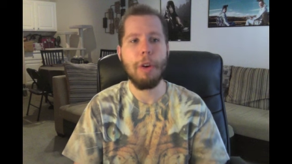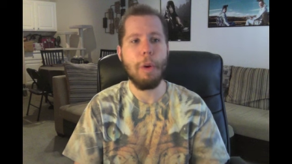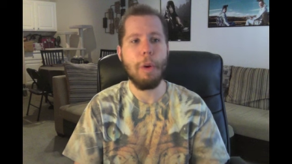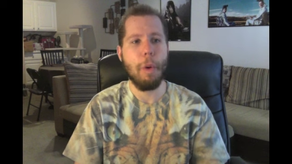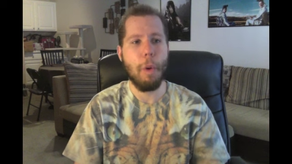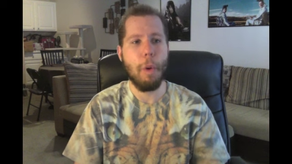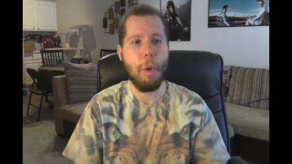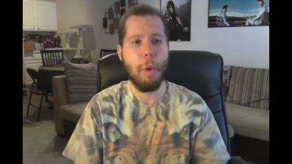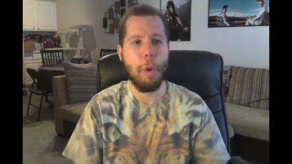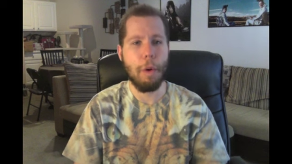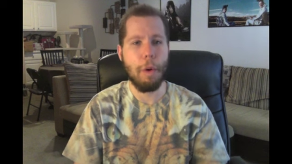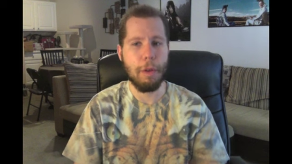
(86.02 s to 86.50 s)

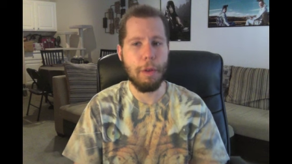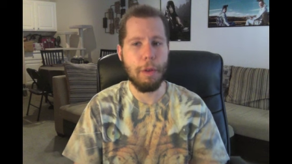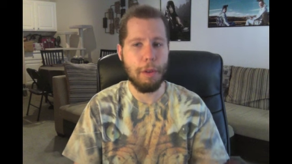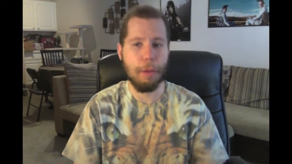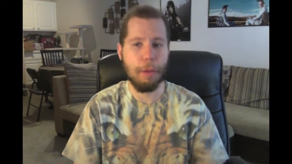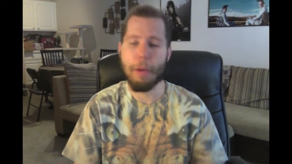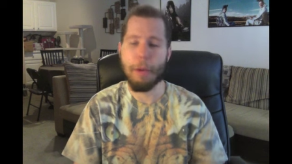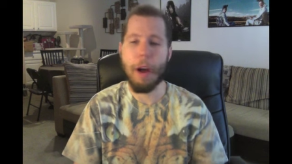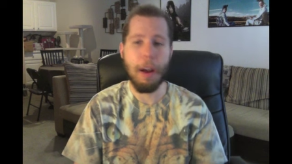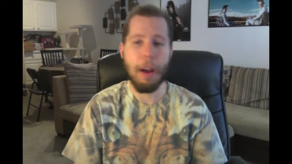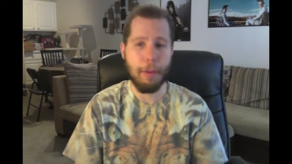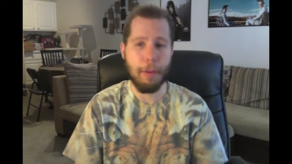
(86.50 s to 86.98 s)
or The
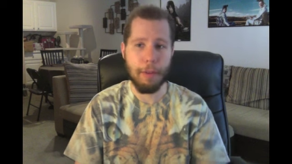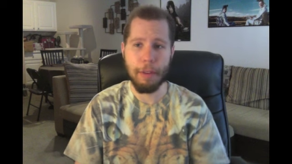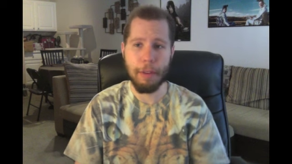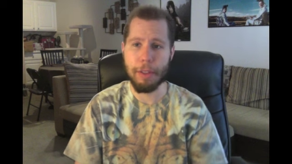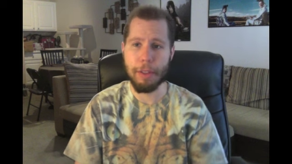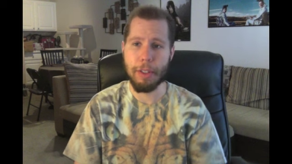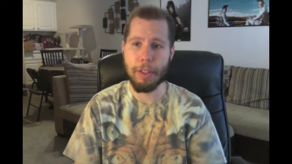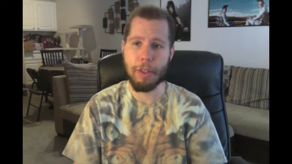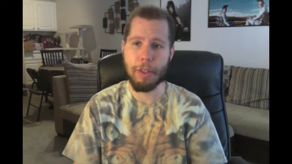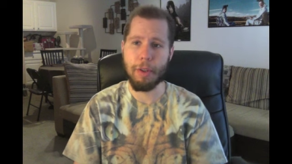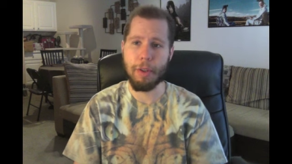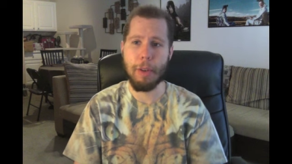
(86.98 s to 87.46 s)
Rock
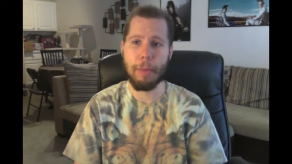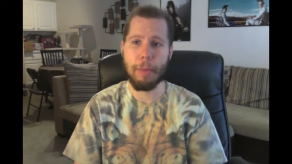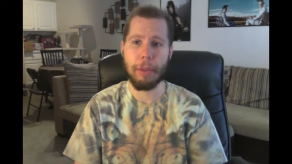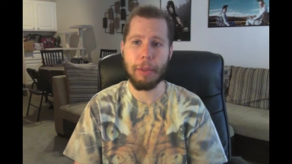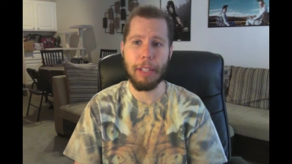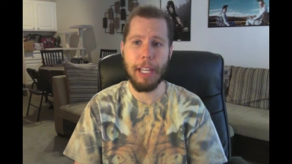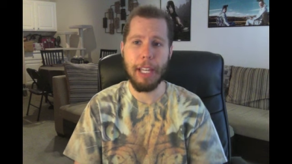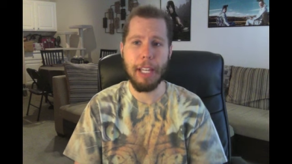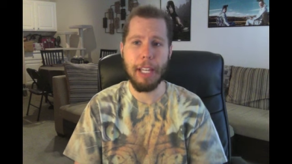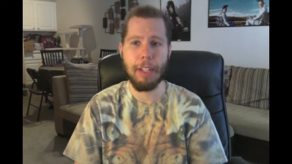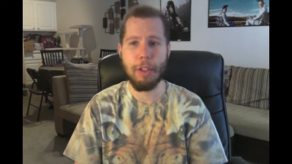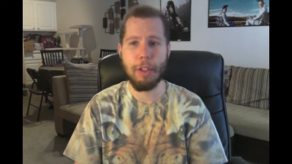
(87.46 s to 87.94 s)
versus
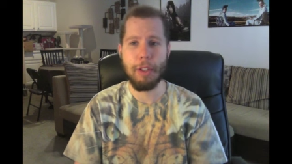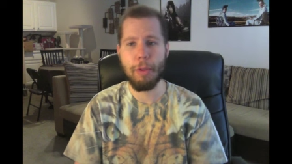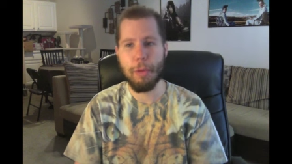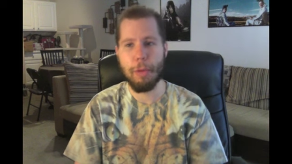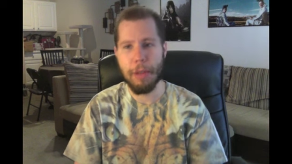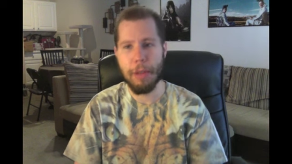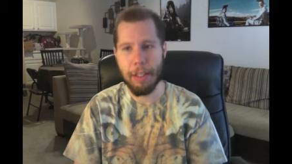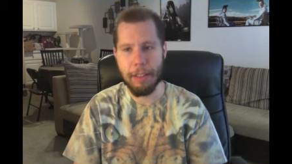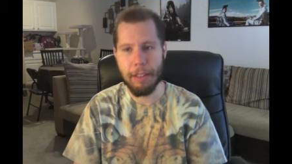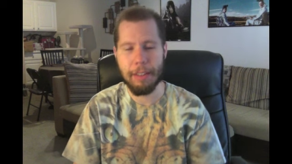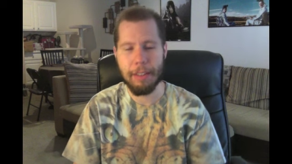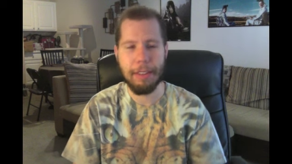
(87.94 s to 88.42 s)
Triple H
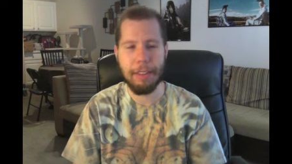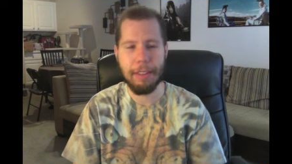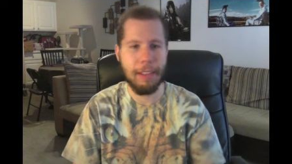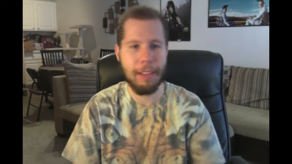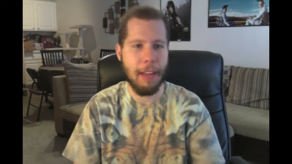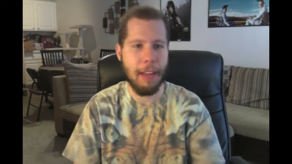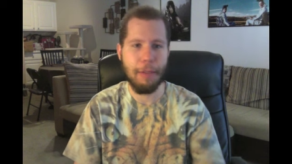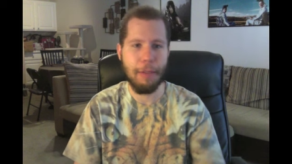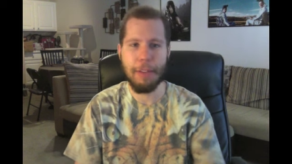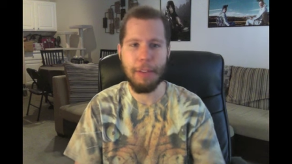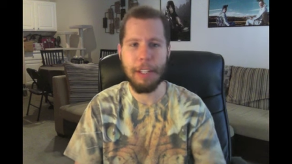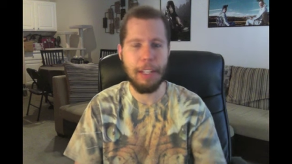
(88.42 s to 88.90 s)
with
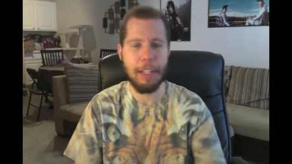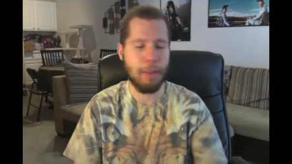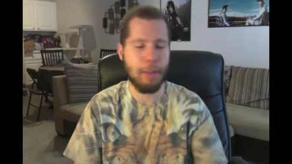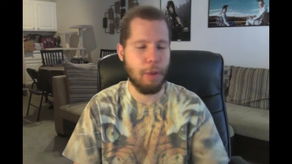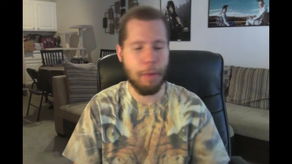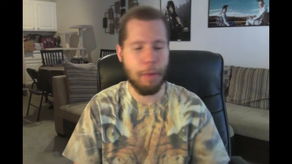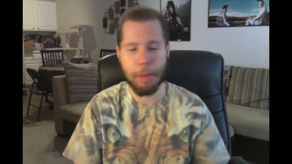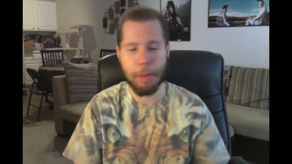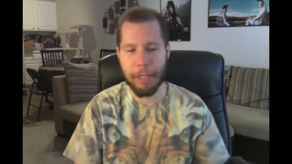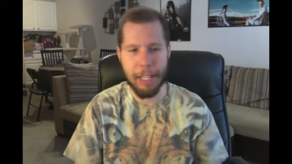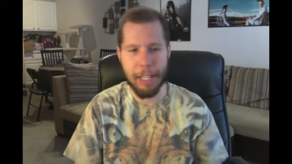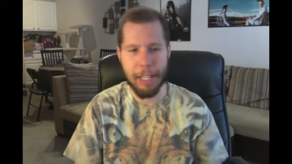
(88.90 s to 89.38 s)
Stephanie in
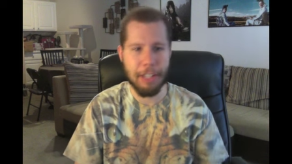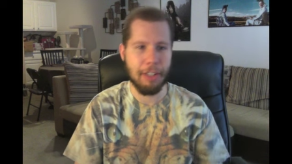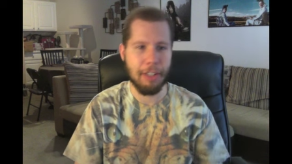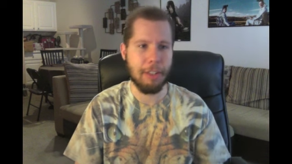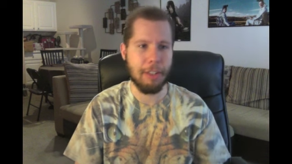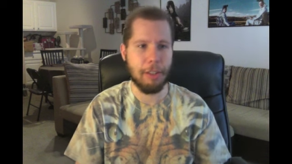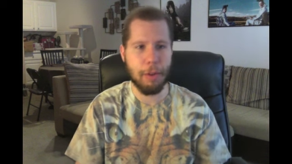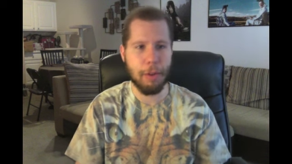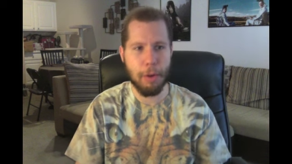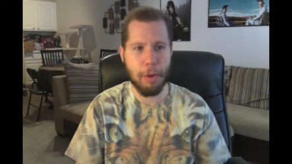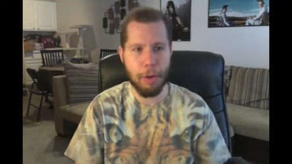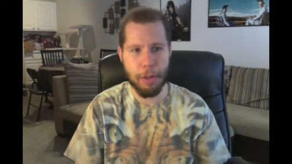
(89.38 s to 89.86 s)
Triple
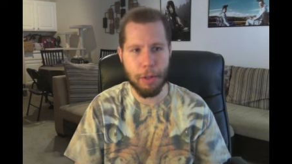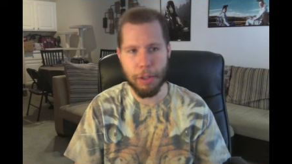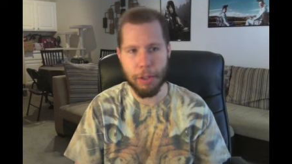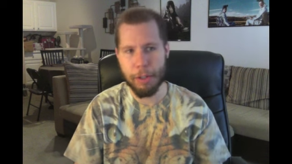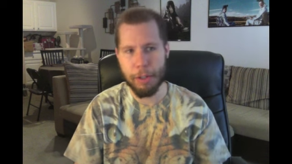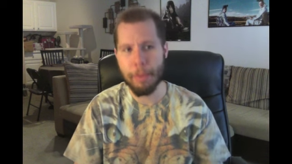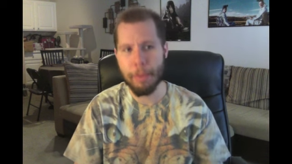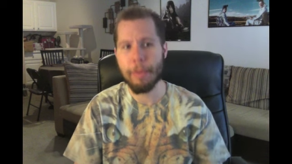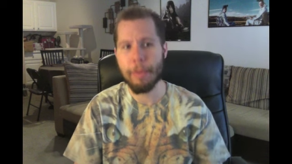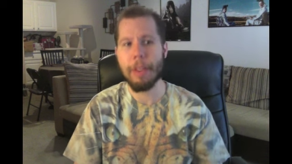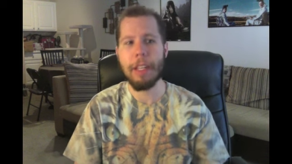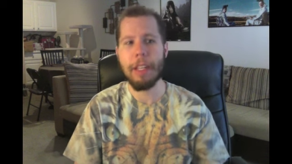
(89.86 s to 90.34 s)
H's
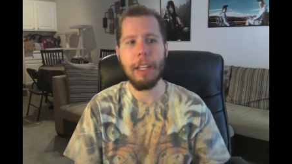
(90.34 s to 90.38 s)
corner